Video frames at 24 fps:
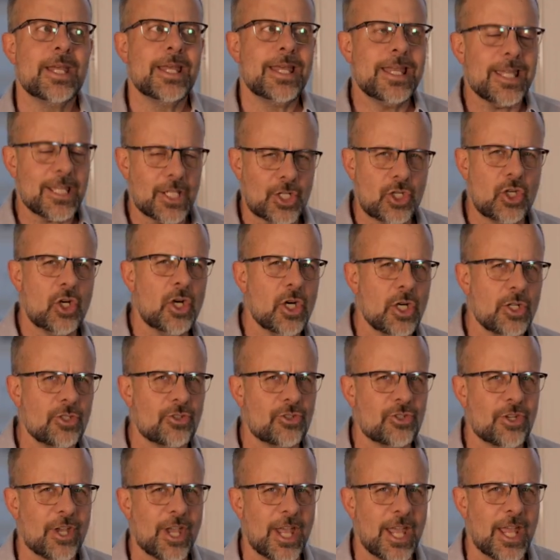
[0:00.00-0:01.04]
it
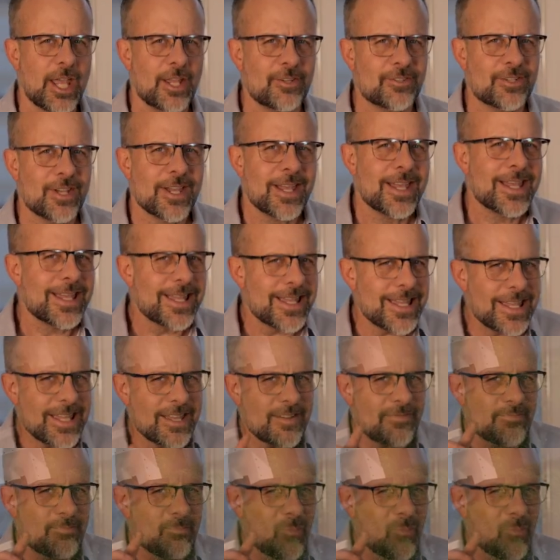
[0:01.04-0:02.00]
could change. If